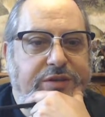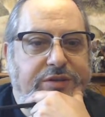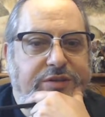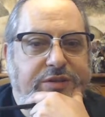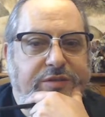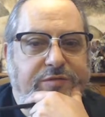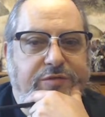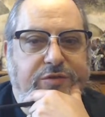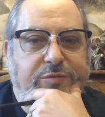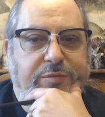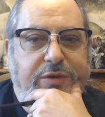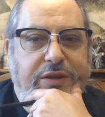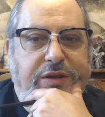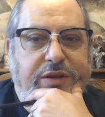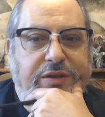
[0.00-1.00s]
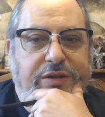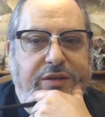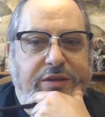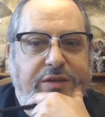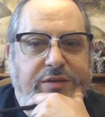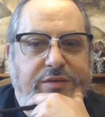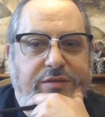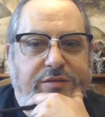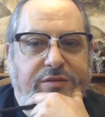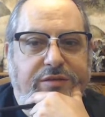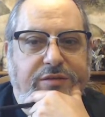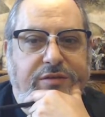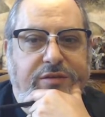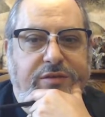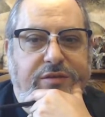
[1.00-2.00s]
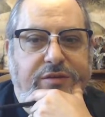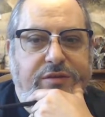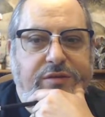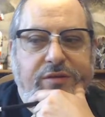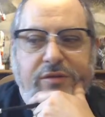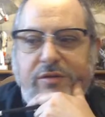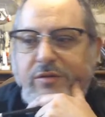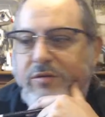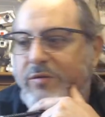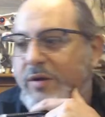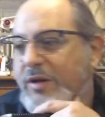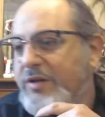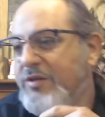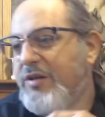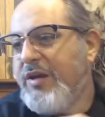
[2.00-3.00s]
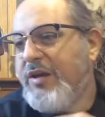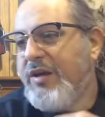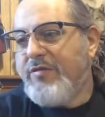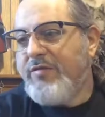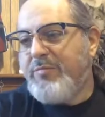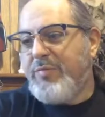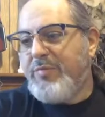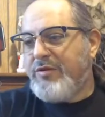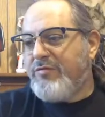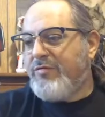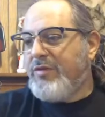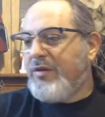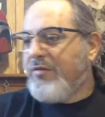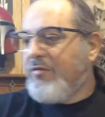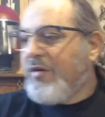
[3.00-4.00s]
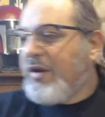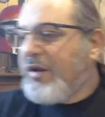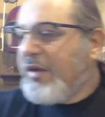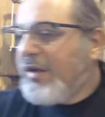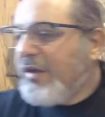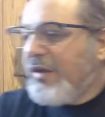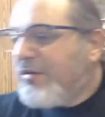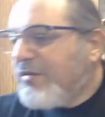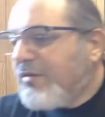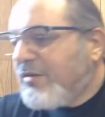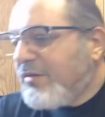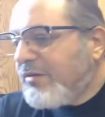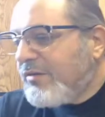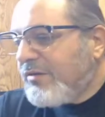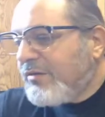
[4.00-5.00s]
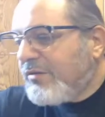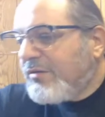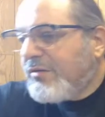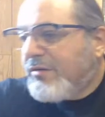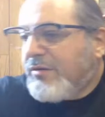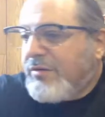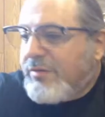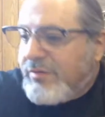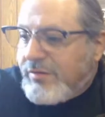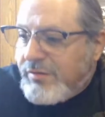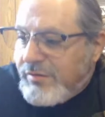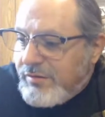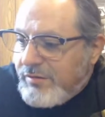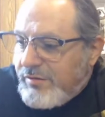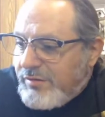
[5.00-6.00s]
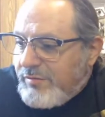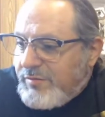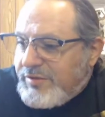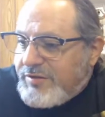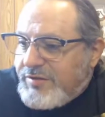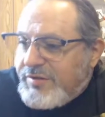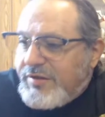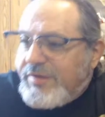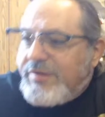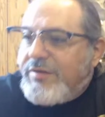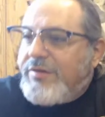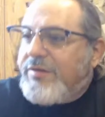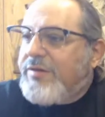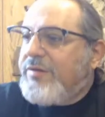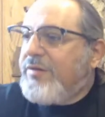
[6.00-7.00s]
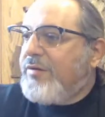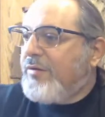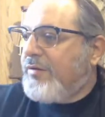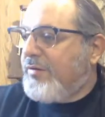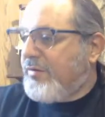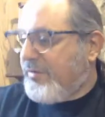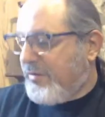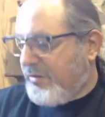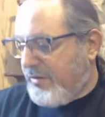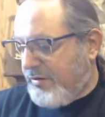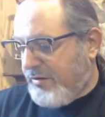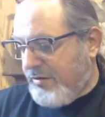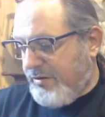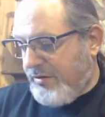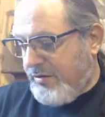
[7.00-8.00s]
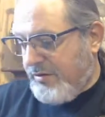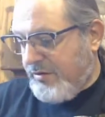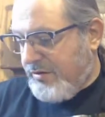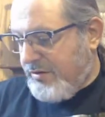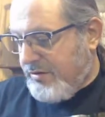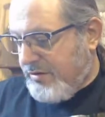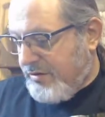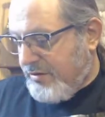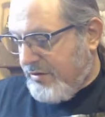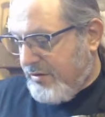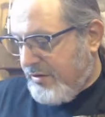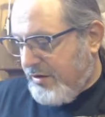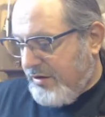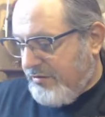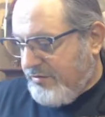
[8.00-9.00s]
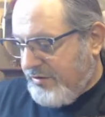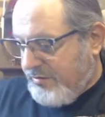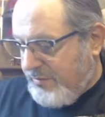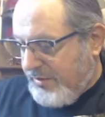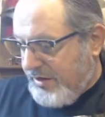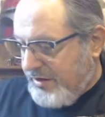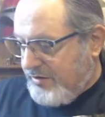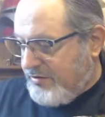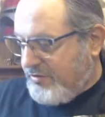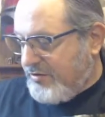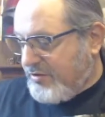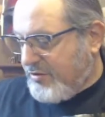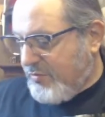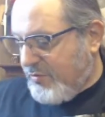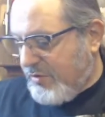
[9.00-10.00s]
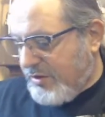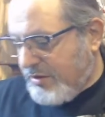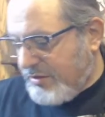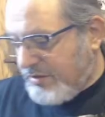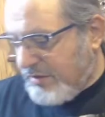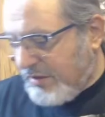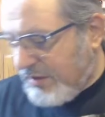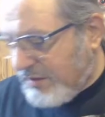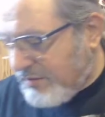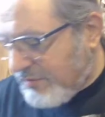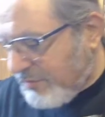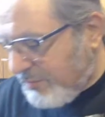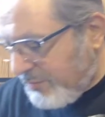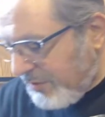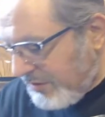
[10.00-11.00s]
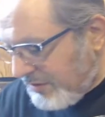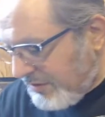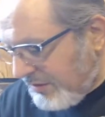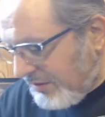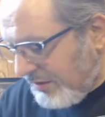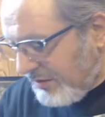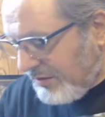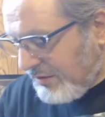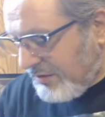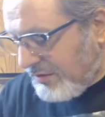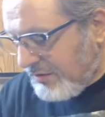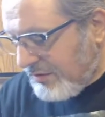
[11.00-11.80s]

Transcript: I just have too many ideas. I actually have the bits for the Eradicator. Let me see. I have some extra squads and extra bits in here.